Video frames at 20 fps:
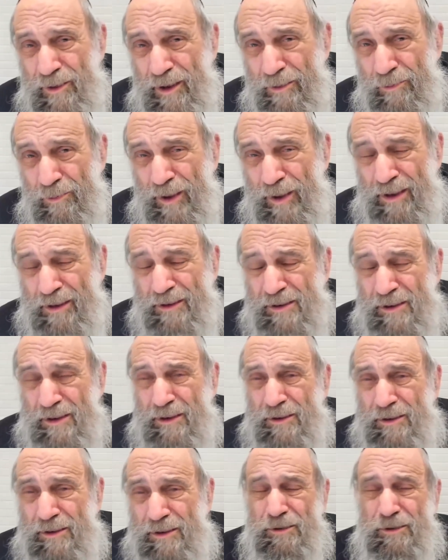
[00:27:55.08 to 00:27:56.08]
my body's
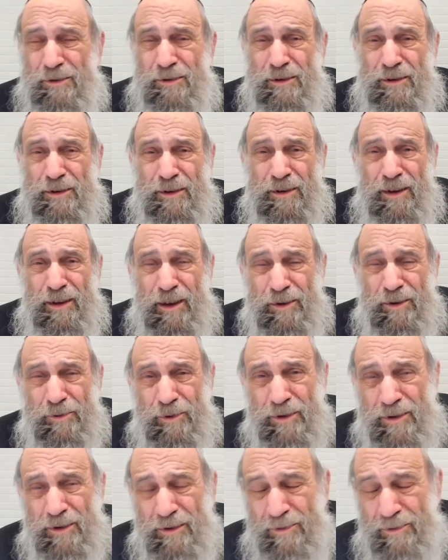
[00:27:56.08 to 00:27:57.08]
concerned. I
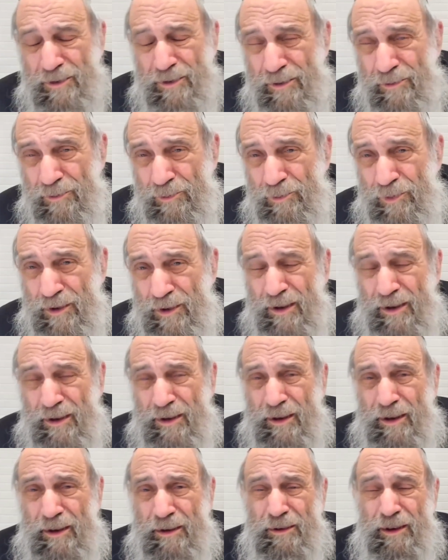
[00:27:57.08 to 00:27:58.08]
don't want to be
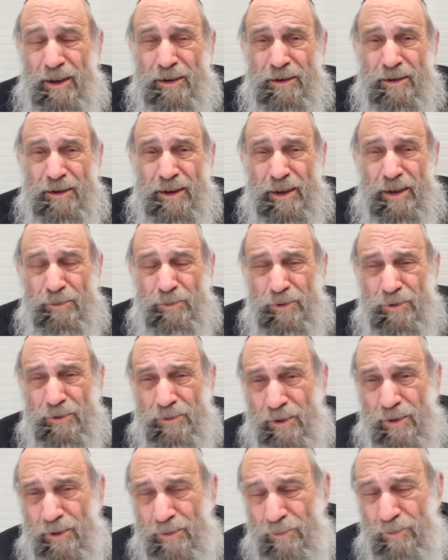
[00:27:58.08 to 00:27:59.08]
like an
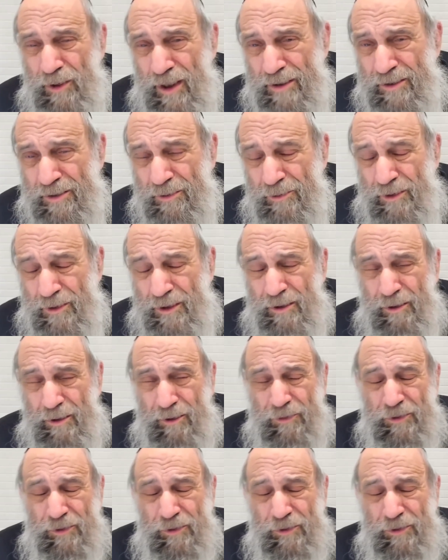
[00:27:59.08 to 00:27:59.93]
animal who has looking